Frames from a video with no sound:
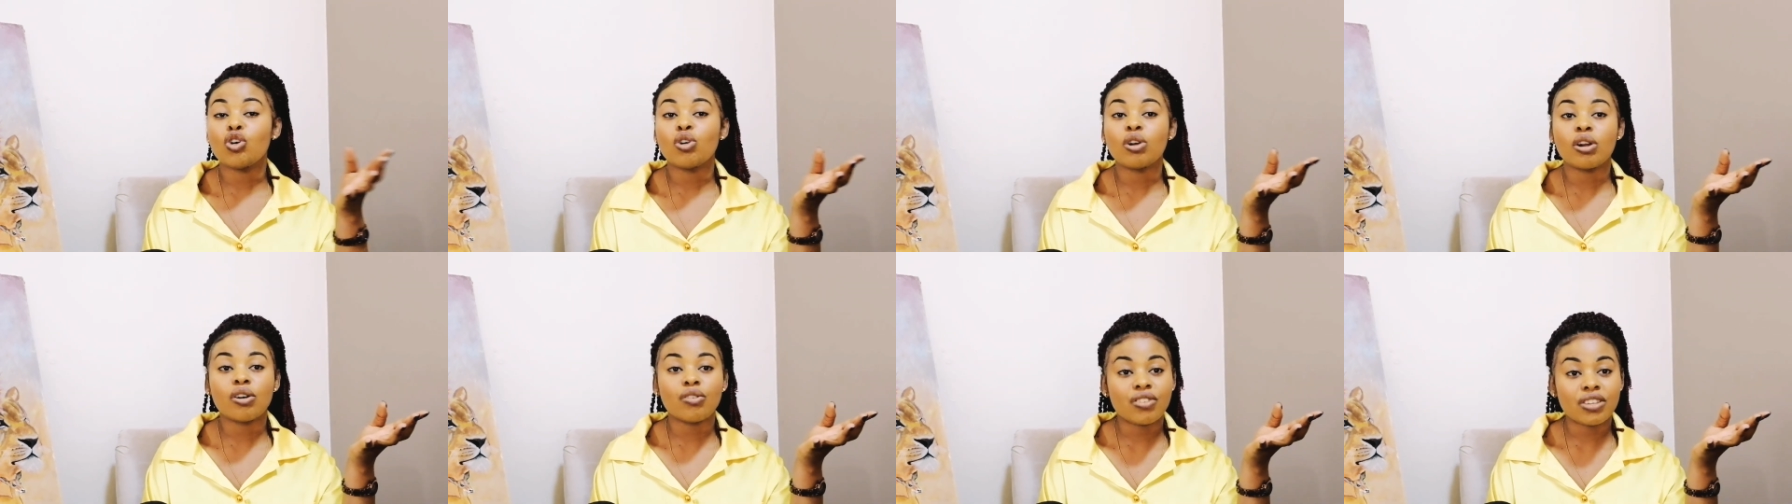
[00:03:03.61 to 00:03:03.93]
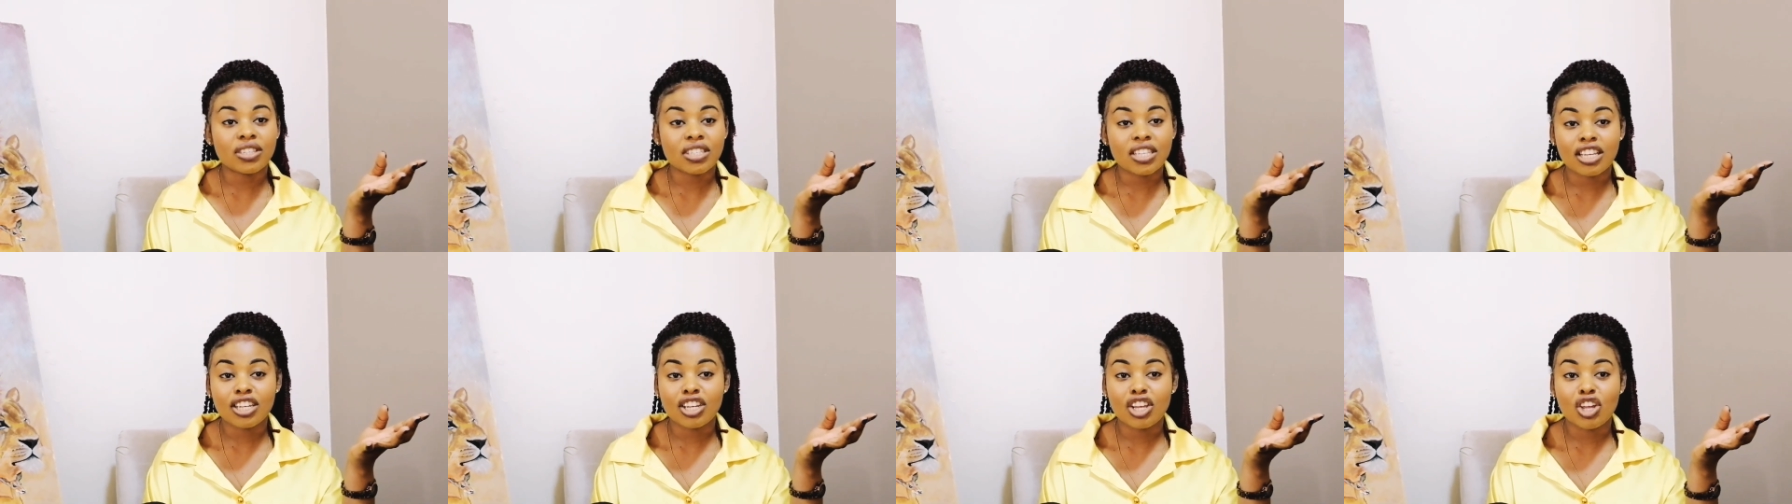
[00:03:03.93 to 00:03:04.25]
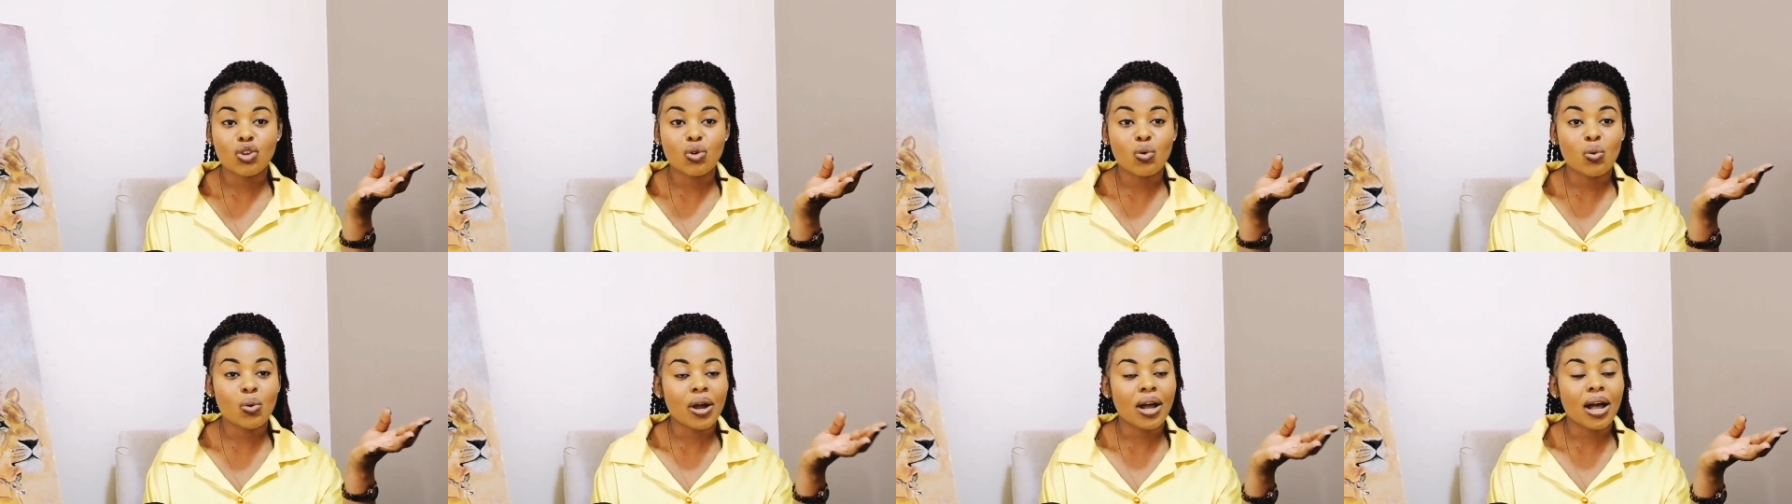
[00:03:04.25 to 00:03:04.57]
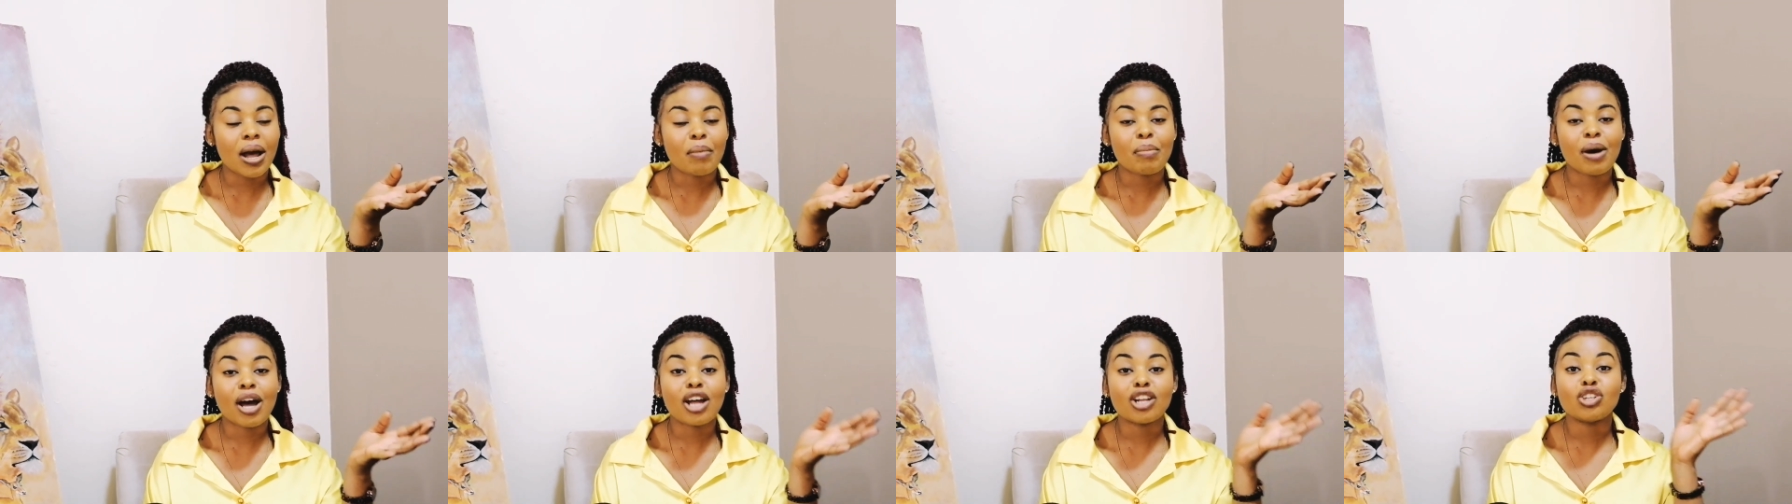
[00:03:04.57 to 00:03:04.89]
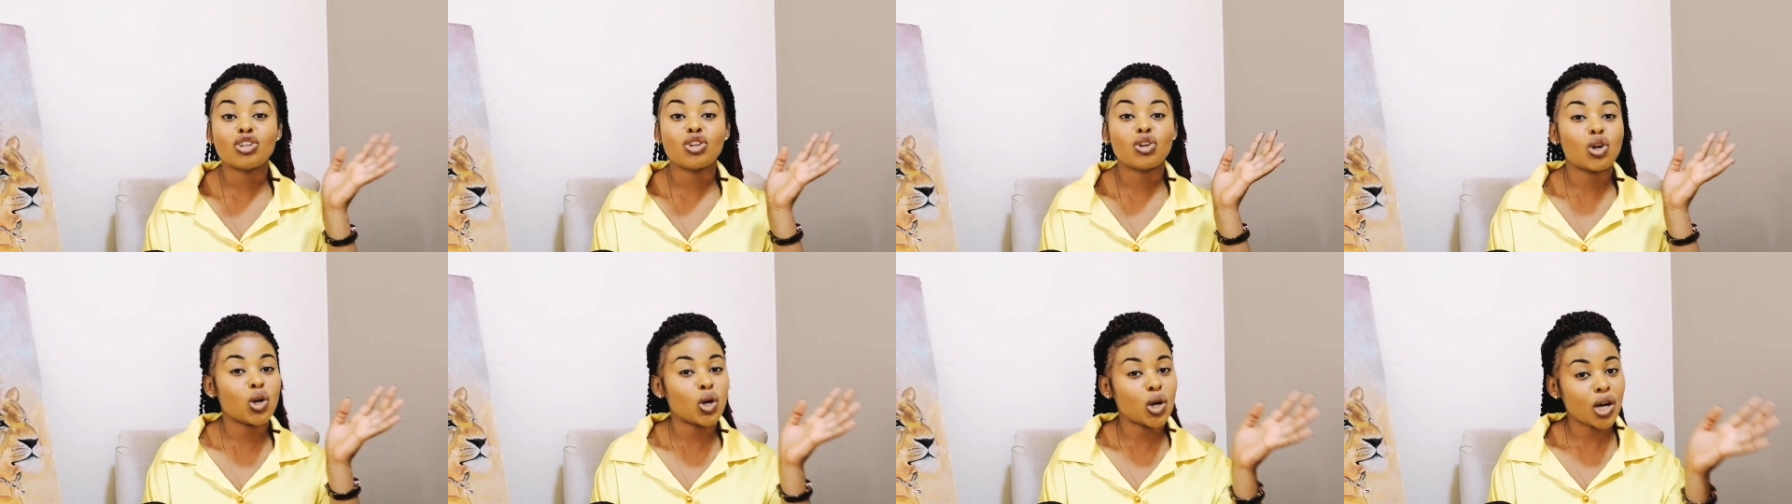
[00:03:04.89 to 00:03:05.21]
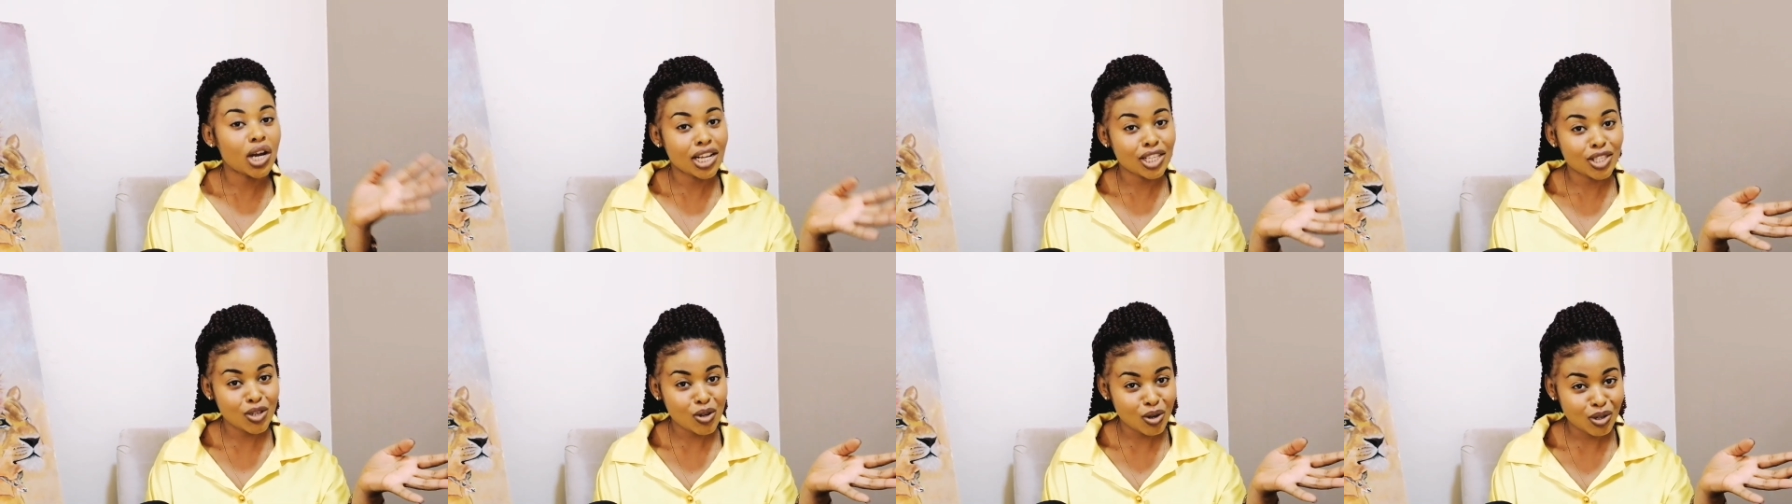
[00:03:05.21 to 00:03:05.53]
all of a sudden you wake up and you no
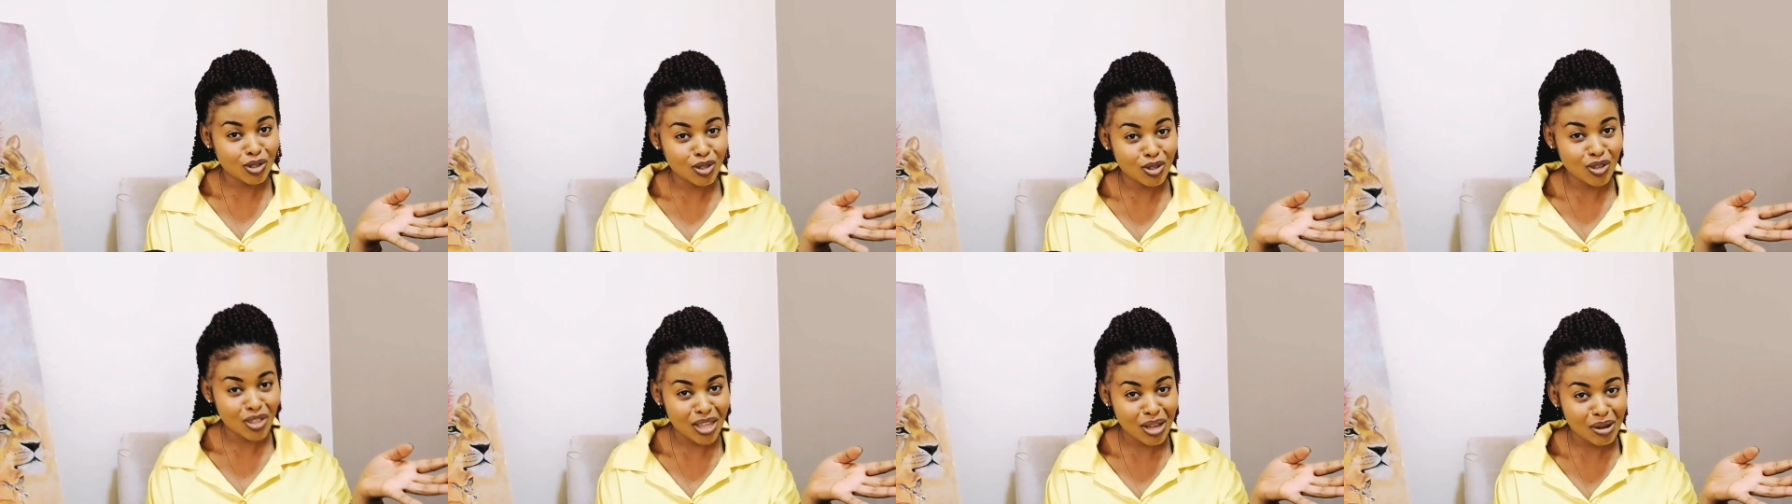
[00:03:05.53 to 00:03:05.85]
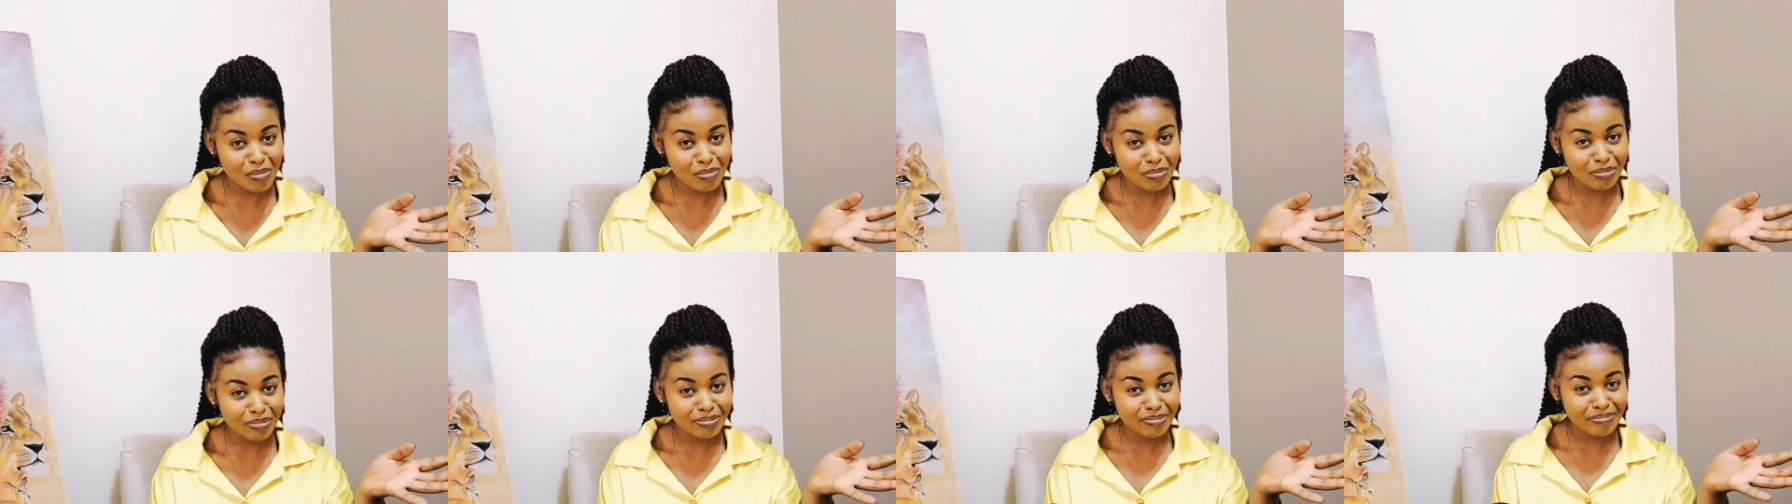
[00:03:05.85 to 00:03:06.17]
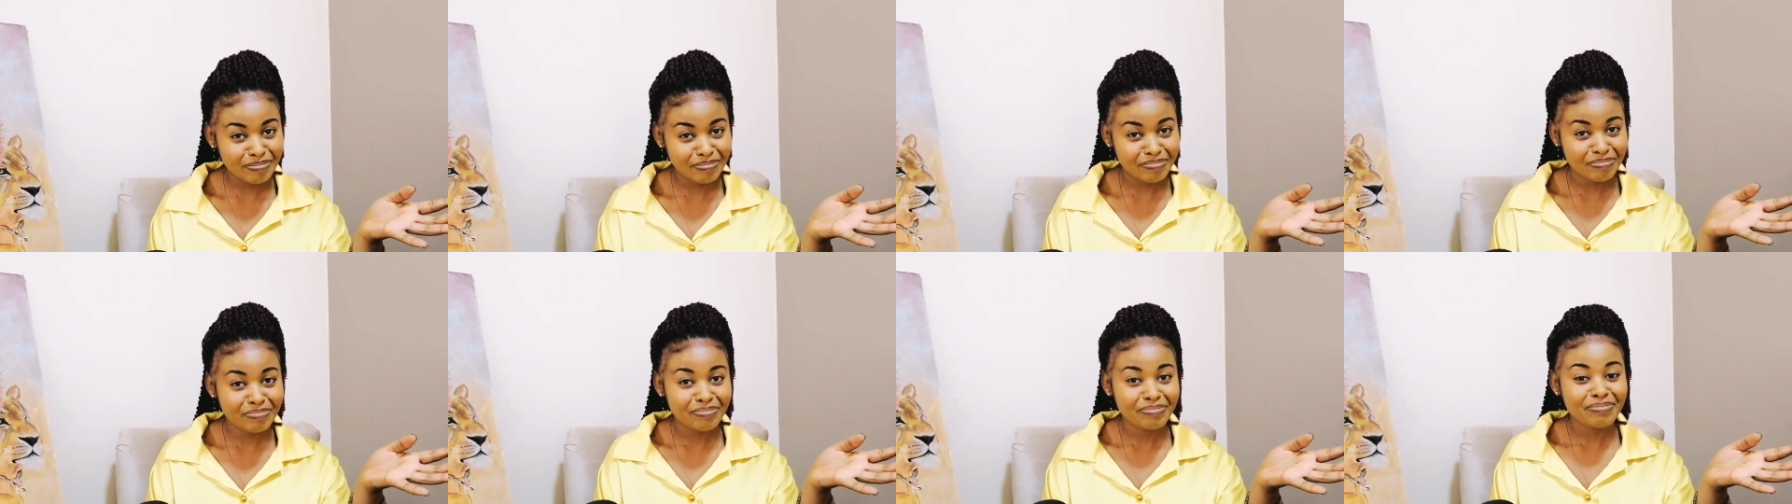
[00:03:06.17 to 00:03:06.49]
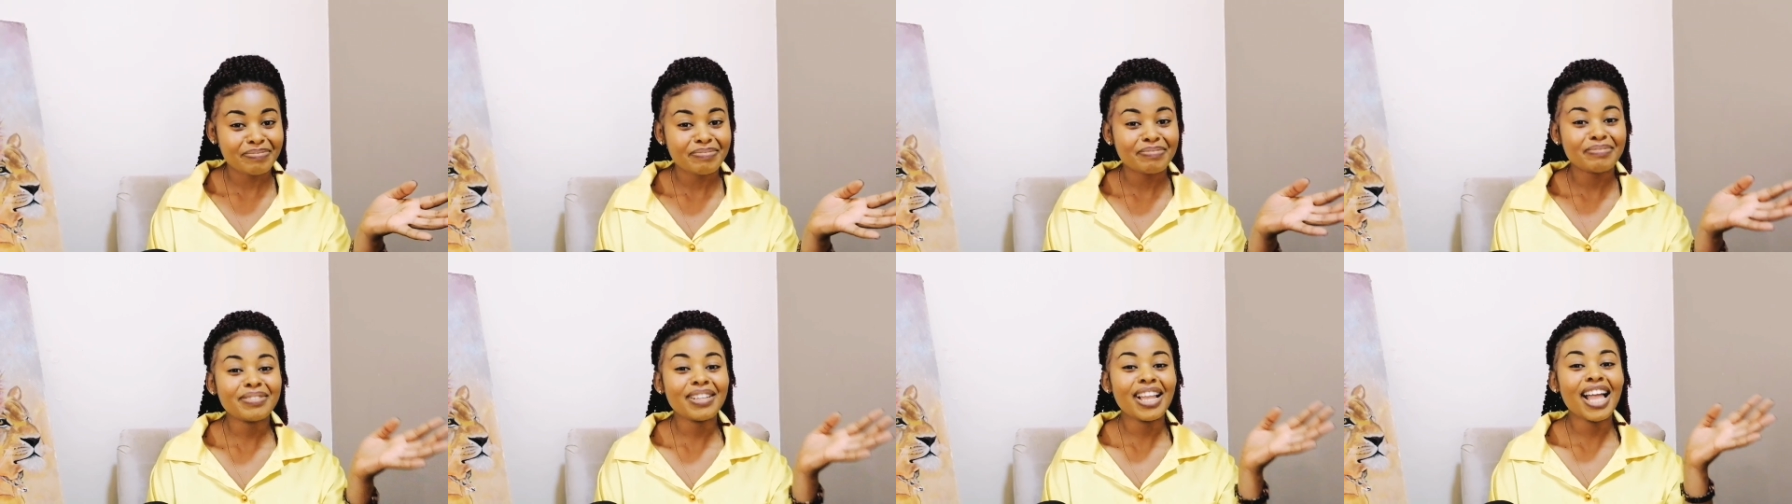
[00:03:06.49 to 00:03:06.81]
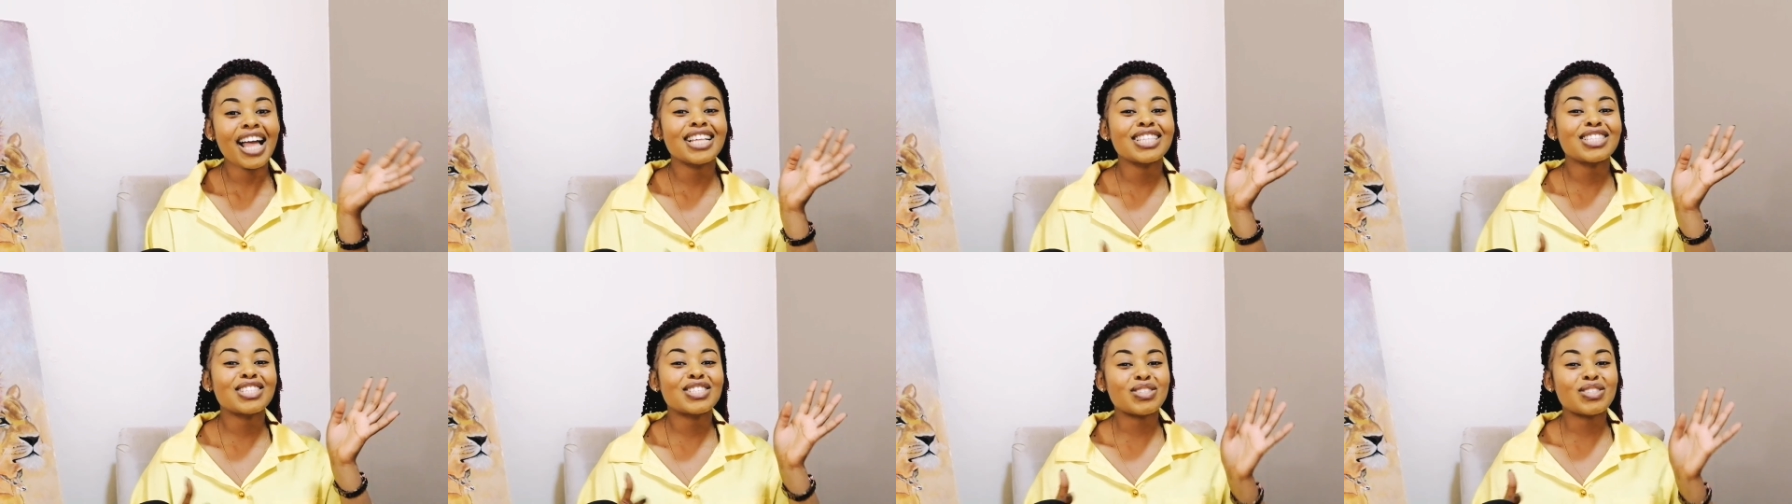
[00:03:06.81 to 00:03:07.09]
longer talk to them.